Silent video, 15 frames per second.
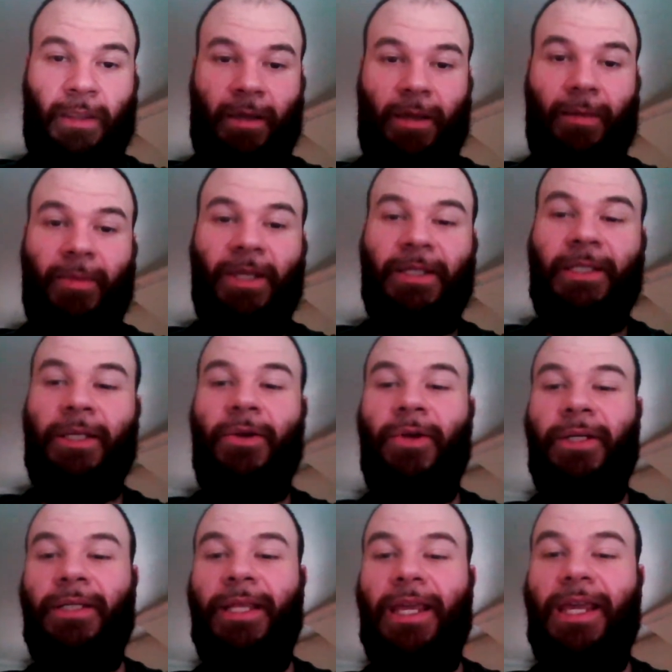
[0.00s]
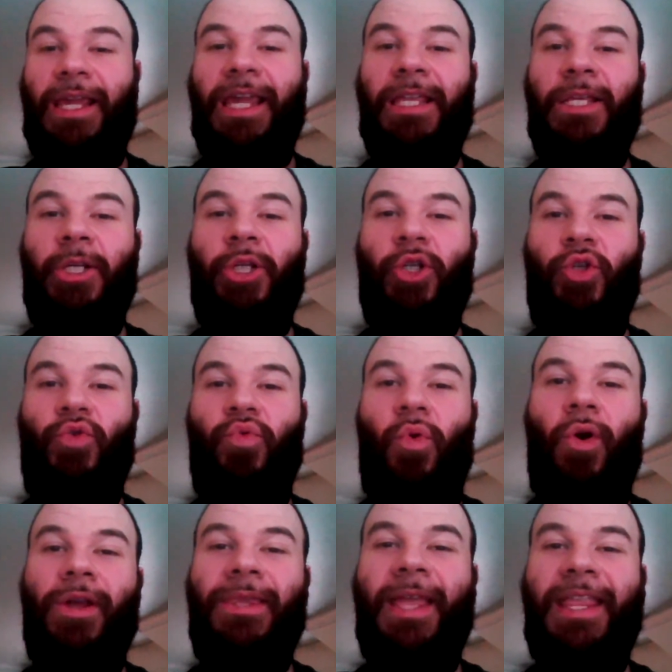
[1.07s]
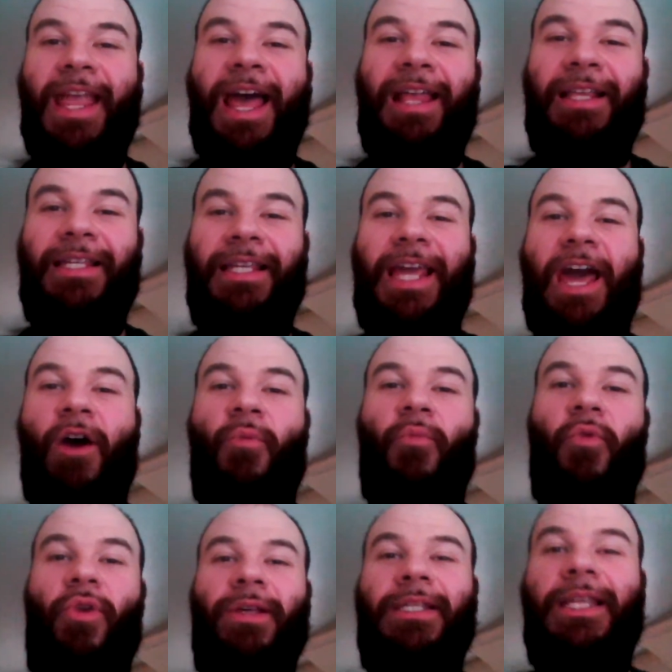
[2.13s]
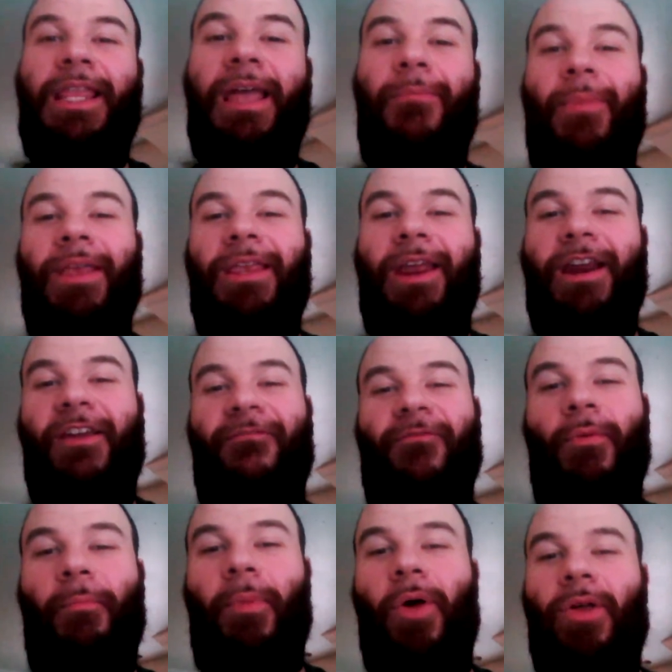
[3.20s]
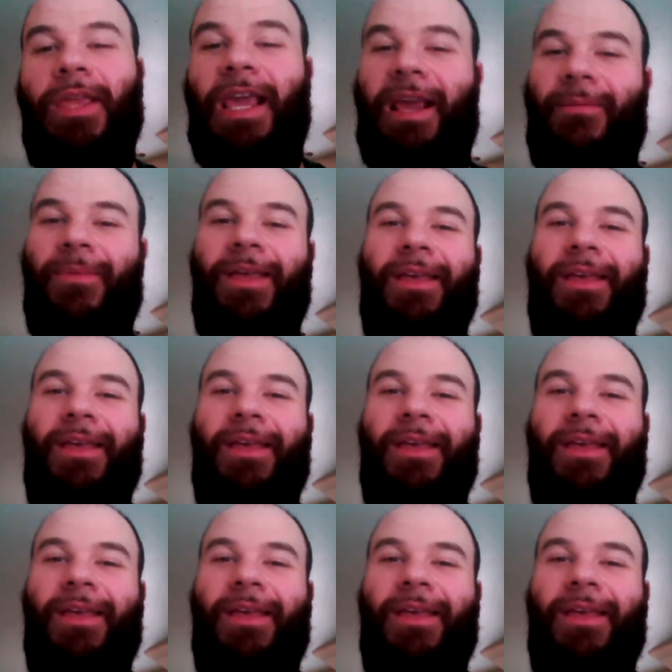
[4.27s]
I mean, seriously, he destroyed the Dallas Cowboys in that Monday Night Football game.